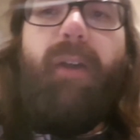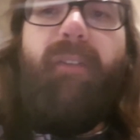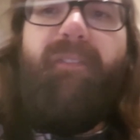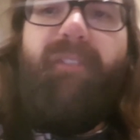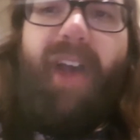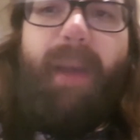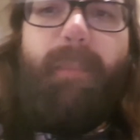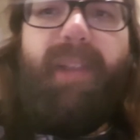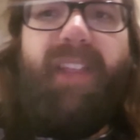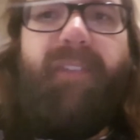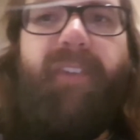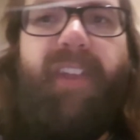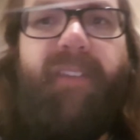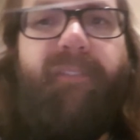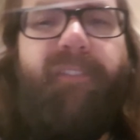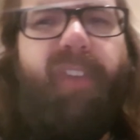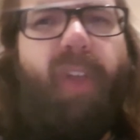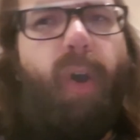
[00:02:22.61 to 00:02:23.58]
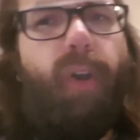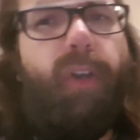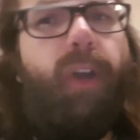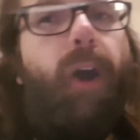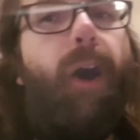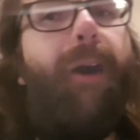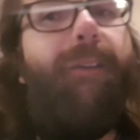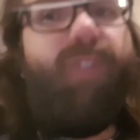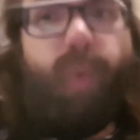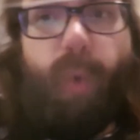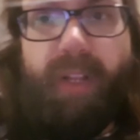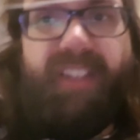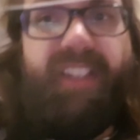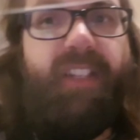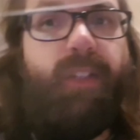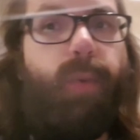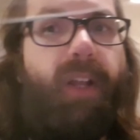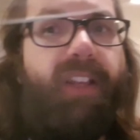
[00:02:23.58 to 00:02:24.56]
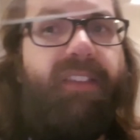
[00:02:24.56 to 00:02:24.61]
Family Thing vlog of
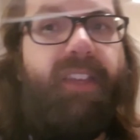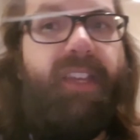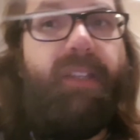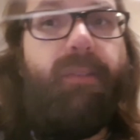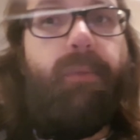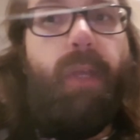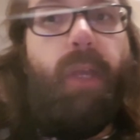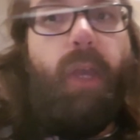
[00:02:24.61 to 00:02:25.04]
2020.